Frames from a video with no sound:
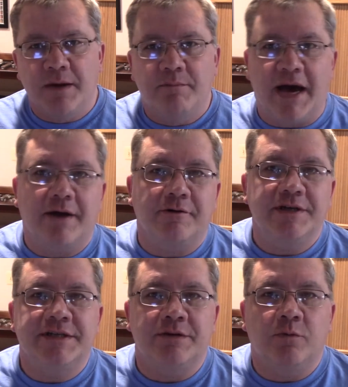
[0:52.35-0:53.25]

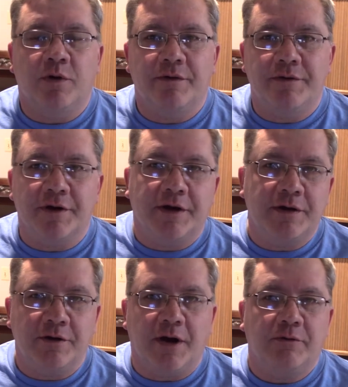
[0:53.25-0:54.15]
batteries in one of
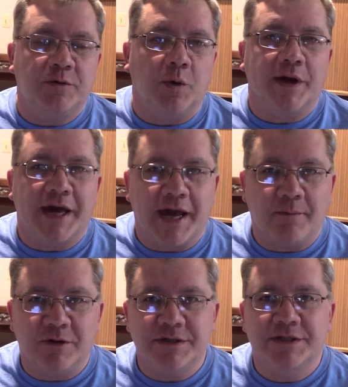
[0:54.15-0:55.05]
your outdoor
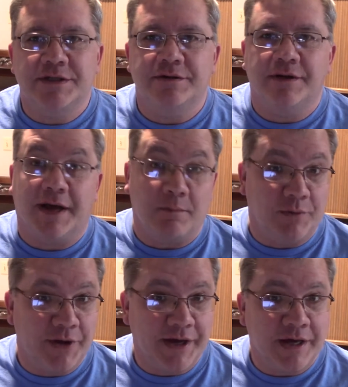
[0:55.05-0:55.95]
cameras, like a
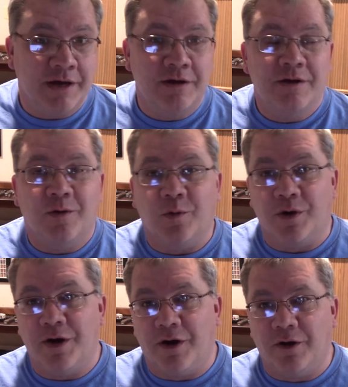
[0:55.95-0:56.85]
Blink or
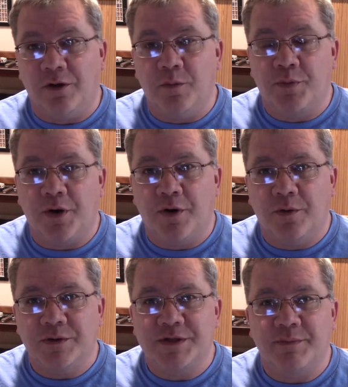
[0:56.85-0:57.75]
an Arlo Pro
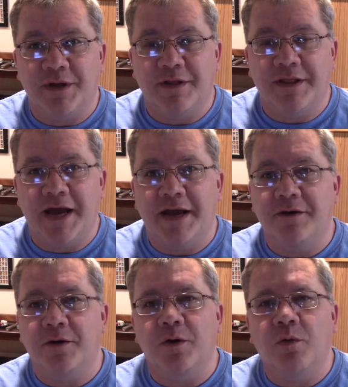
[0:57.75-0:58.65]
or something like that,
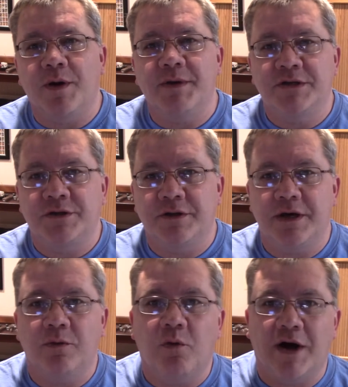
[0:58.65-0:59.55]
you're going to want to make sure that
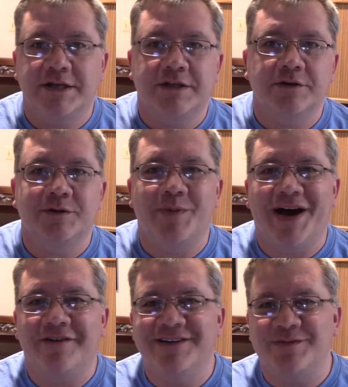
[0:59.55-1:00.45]
you watch those
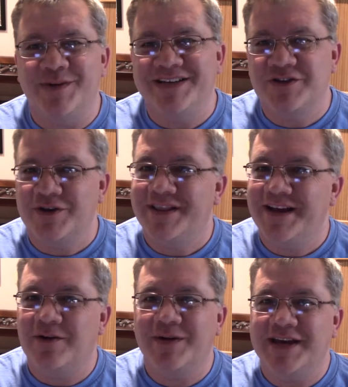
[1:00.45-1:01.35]
batteries, make sure they
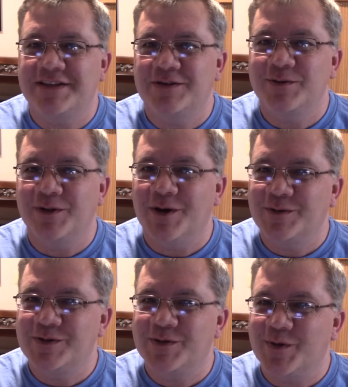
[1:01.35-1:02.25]
don't get too low
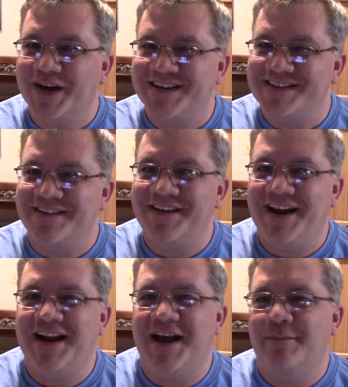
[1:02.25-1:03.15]
too quick, because I've
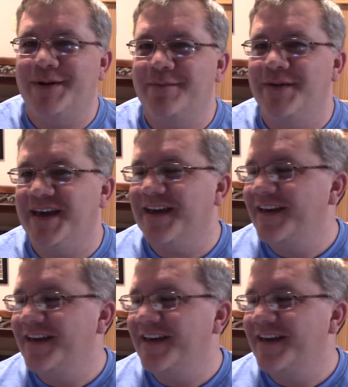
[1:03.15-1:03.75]
had it happen to me.